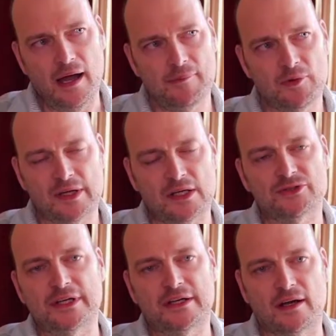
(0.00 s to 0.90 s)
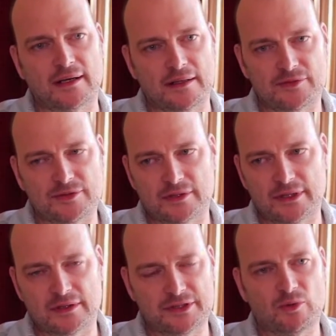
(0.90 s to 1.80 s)
I've been working on trading card games for
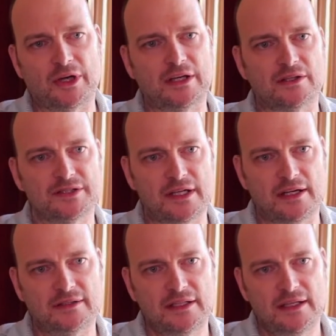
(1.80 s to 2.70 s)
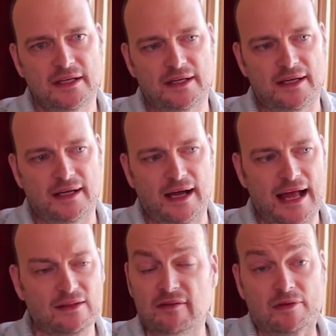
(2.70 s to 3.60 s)
nearly 20 years now.
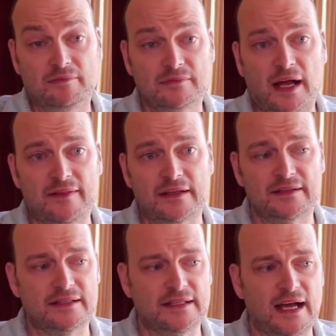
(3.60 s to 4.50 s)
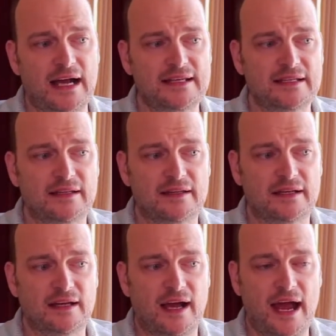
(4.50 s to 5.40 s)
I love them. I think that the idea that
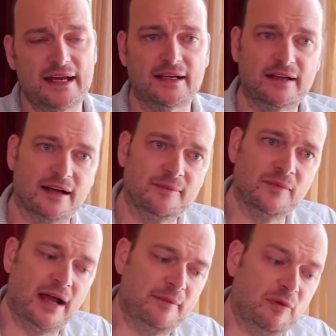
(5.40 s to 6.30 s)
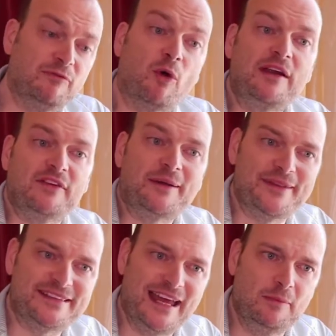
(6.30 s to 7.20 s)
I can before I even come to
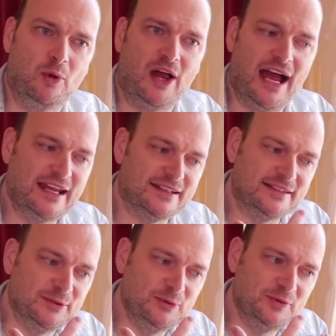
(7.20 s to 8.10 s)
the table, I get to